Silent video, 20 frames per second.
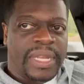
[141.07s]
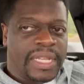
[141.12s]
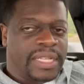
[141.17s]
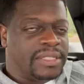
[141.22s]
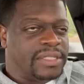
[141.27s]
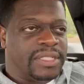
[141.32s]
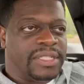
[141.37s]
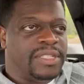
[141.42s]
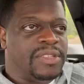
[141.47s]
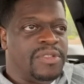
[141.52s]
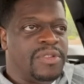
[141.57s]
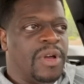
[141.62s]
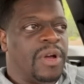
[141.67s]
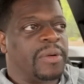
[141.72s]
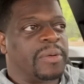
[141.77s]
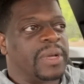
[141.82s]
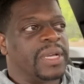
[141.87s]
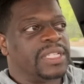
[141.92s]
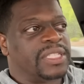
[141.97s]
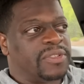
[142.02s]
It's, you know,
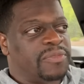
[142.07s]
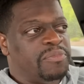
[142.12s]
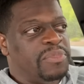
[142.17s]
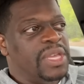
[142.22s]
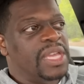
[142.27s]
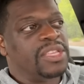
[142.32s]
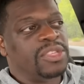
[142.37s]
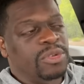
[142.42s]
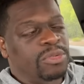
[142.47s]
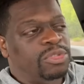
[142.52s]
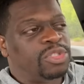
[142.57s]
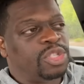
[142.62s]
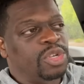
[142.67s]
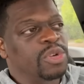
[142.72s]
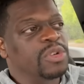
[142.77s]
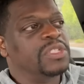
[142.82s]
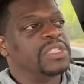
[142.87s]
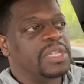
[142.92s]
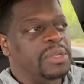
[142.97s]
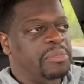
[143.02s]
because of me and you
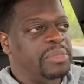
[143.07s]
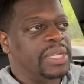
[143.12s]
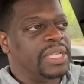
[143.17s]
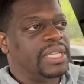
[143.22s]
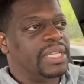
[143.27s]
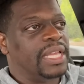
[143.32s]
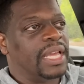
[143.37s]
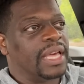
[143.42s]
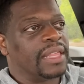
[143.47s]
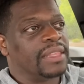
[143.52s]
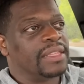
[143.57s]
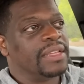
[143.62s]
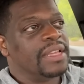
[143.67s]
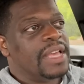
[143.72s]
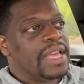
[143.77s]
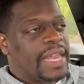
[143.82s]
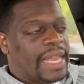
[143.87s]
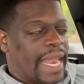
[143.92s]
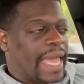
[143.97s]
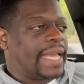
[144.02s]
choosing to be together,
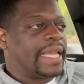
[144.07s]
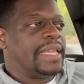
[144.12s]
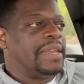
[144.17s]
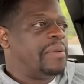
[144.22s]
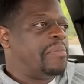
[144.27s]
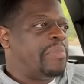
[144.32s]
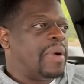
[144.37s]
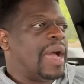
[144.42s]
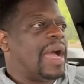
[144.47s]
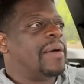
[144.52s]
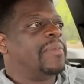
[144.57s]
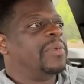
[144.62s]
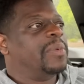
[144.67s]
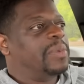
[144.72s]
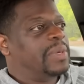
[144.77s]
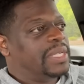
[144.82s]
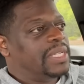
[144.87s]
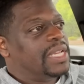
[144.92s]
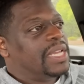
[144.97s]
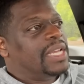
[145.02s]
like in the Bible
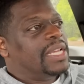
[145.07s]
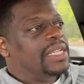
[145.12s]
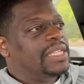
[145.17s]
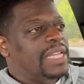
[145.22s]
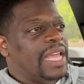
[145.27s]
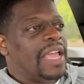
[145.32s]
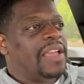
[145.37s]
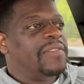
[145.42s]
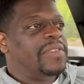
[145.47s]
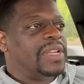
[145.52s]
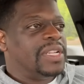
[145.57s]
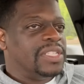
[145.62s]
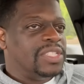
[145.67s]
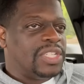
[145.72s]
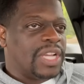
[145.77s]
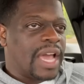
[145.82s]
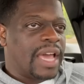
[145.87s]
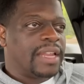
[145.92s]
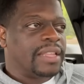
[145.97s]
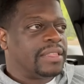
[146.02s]
with David and
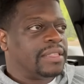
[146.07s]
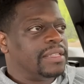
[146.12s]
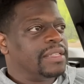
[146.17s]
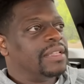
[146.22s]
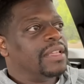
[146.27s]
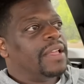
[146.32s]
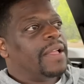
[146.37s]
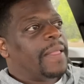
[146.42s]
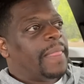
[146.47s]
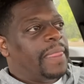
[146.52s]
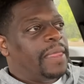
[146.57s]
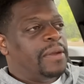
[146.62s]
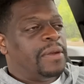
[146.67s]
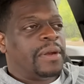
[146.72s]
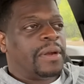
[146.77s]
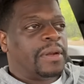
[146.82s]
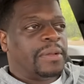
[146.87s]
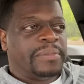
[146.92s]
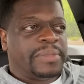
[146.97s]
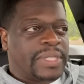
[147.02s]
Jonathan, you know
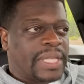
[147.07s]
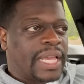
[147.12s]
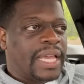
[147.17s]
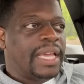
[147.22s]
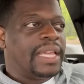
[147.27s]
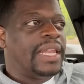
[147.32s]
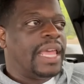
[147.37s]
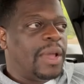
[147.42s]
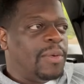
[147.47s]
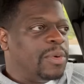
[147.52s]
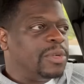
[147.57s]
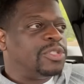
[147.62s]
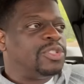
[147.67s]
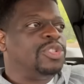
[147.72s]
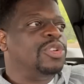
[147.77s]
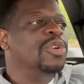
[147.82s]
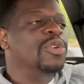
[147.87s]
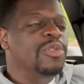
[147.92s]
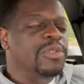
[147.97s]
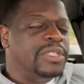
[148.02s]
what I'm saying? They were
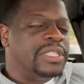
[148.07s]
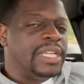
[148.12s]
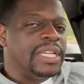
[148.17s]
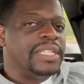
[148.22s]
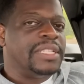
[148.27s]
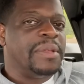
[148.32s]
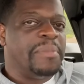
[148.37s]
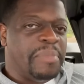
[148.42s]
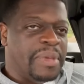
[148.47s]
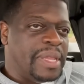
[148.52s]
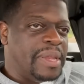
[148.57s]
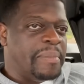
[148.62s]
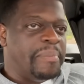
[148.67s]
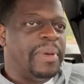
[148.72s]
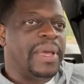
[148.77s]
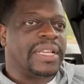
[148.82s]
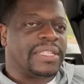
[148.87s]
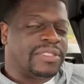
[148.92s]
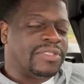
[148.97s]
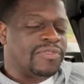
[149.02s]
choosing to be the
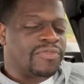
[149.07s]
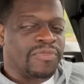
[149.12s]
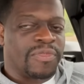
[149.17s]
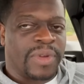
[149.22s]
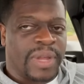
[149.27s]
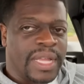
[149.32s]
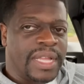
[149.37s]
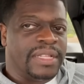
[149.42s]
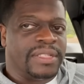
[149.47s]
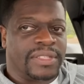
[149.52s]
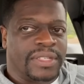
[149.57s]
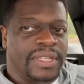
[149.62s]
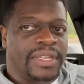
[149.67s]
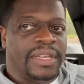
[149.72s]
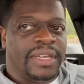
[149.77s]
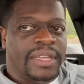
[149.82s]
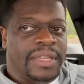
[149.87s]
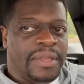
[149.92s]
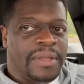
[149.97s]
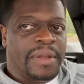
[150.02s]
best of friends.
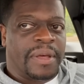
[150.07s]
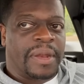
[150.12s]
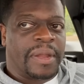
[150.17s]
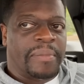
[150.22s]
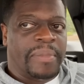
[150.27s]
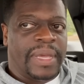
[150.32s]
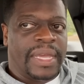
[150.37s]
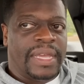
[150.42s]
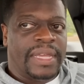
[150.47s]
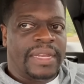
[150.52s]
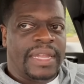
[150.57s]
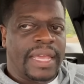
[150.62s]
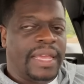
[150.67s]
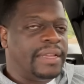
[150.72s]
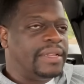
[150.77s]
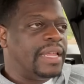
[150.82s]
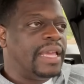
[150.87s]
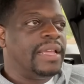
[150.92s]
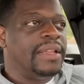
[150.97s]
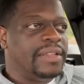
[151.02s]
You know what I mean? They,
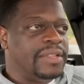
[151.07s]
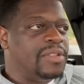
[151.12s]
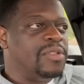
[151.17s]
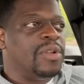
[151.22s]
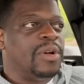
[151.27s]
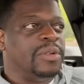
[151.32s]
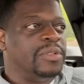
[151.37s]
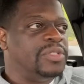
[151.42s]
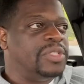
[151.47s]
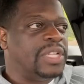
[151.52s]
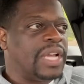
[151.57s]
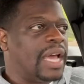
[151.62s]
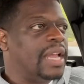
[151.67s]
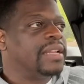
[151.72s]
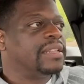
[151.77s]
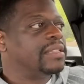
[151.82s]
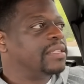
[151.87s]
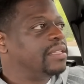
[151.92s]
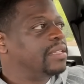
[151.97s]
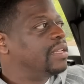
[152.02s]
you know,
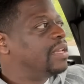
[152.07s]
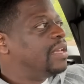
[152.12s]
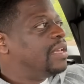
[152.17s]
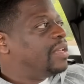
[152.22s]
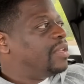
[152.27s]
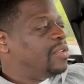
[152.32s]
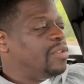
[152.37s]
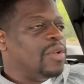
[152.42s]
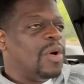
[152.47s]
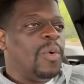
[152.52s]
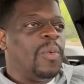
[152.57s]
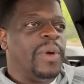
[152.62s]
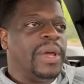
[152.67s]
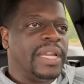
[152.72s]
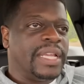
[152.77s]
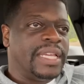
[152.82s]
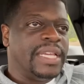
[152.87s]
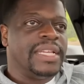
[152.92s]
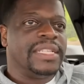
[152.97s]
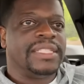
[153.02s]
Jonathan, you know, went
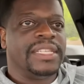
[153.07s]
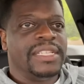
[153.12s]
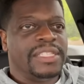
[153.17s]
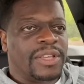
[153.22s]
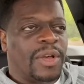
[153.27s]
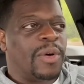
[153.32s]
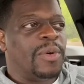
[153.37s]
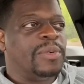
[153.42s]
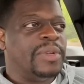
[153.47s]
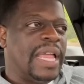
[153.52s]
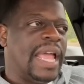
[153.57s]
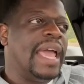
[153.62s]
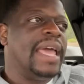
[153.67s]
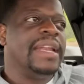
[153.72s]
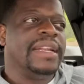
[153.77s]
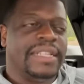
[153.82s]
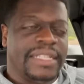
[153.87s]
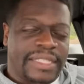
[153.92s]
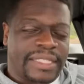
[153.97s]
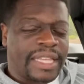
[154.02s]
against his own
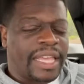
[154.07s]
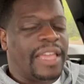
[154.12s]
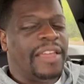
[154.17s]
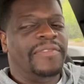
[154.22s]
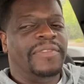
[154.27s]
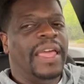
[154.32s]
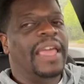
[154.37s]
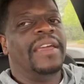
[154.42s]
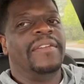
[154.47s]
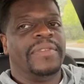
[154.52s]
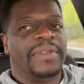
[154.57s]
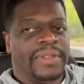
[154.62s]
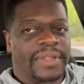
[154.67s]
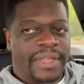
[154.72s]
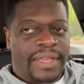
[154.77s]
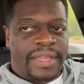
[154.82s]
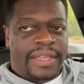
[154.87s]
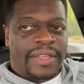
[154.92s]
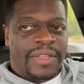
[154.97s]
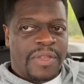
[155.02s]
daddy to save David.
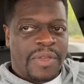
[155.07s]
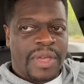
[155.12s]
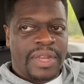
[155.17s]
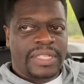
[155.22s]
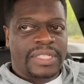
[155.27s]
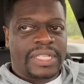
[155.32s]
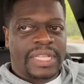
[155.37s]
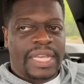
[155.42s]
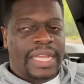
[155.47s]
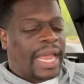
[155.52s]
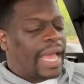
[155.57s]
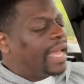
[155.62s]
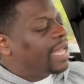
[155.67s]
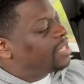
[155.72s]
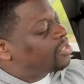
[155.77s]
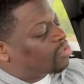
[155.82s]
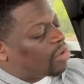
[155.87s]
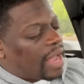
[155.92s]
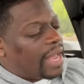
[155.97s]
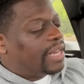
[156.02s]
You understand? I
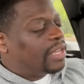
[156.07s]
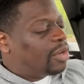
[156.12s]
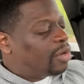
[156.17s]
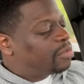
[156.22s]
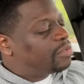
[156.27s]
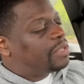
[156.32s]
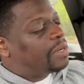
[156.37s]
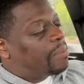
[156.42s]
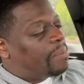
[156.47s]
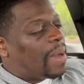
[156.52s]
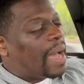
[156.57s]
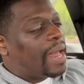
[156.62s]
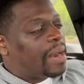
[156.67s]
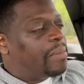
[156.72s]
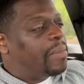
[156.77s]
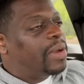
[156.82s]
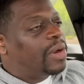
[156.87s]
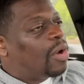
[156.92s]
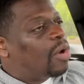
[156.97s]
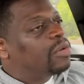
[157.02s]
ain't trying to go to the
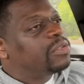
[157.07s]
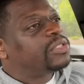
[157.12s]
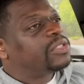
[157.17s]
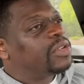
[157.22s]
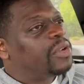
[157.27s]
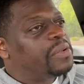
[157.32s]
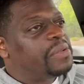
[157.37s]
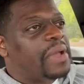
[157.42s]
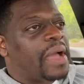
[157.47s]
bottom of the ocean on you.